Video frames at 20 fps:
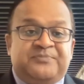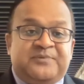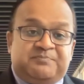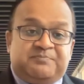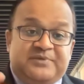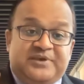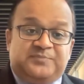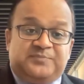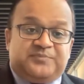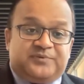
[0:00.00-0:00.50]

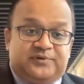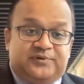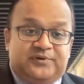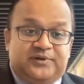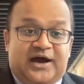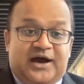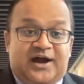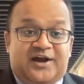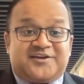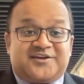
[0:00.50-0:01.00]

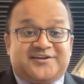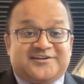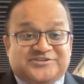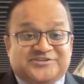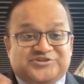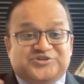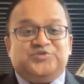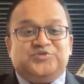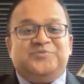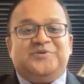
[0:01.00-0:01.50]
people are
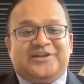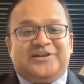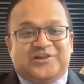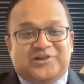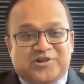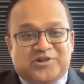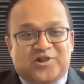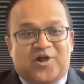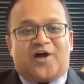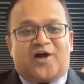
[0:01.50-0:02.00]
consuming
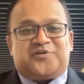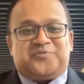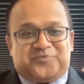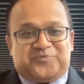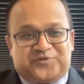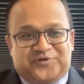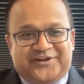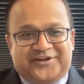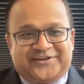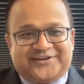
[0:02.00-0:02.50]
a lot
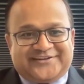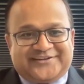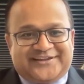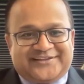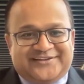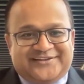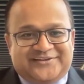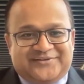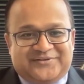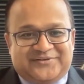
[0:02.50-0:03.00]
more data than
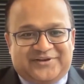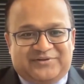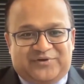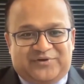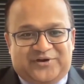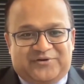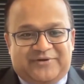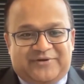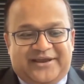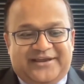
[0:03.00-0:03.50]
they
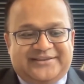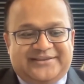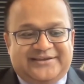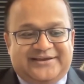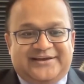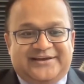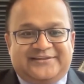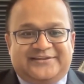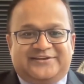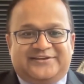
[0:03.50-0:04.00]
were, right?
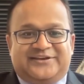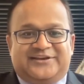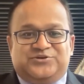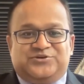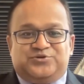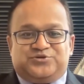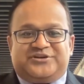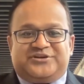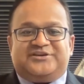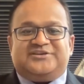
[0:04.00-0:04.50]
They're
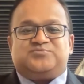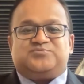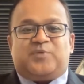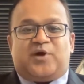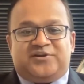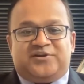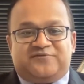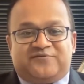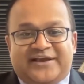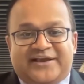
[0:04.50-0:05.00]
using smart
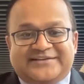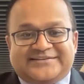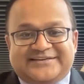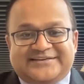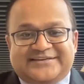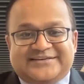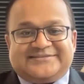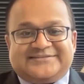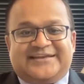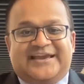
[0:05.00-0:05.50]

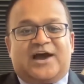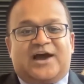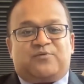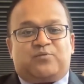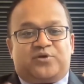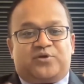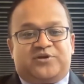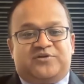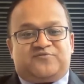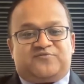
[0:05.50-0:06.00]
devices, they are
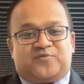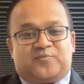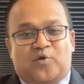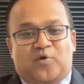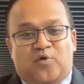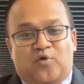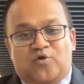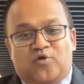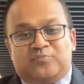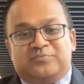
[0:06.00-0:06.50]
working from
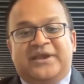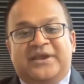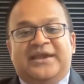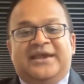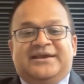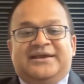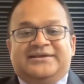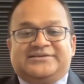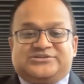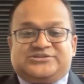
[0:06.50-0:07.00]
home,
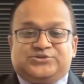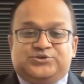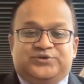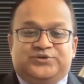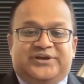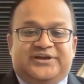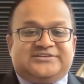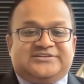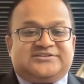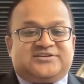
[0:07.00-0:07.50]

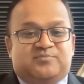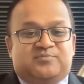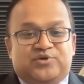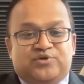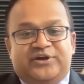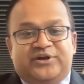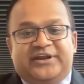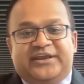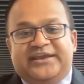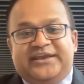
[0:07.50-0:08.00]
students,
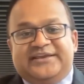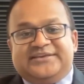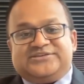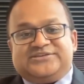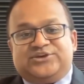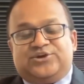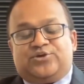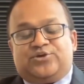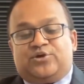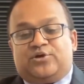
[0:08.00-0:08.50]
communities,
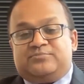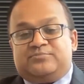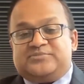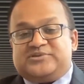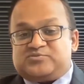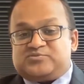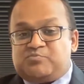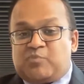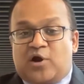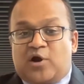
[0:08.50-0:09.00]

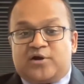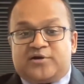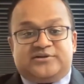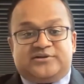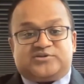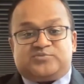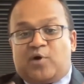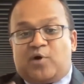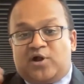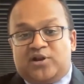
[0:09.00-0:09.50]

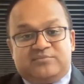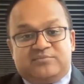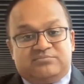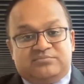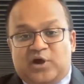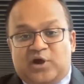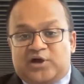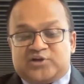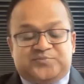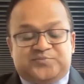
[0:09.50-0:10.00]
small,
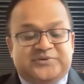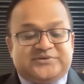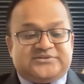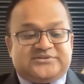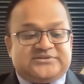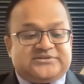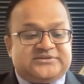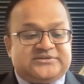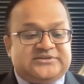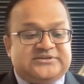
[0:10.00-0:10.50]
large
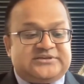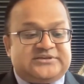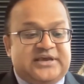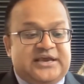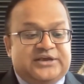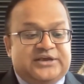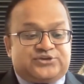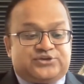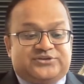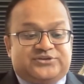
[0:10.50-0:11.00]
businesses.
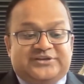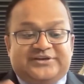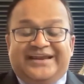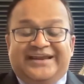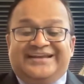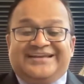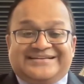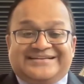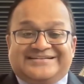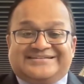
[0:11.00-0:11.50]
So the
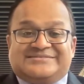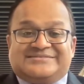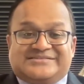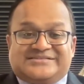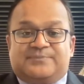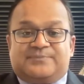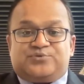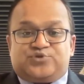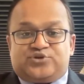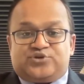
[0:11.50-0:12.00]
data
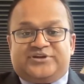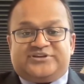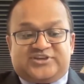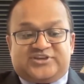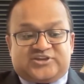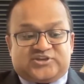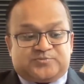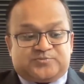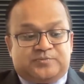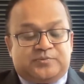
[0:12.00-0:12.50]
consumption has
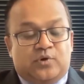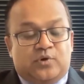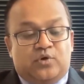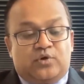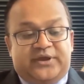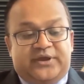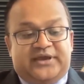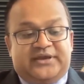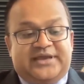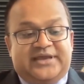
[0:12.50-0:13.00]

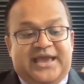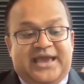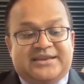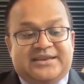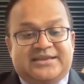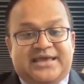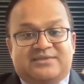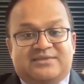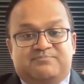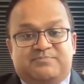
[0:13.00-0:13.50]
exploded
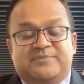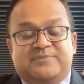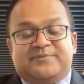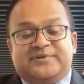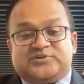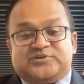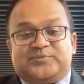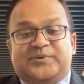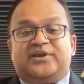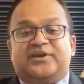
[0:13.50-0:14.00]
and people
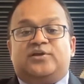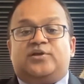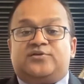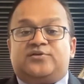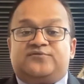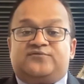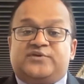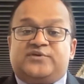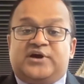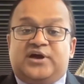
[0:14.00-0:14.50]
are spending a lot
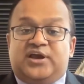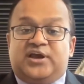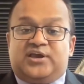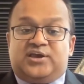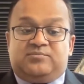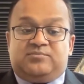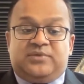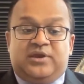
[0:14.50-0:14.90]
of time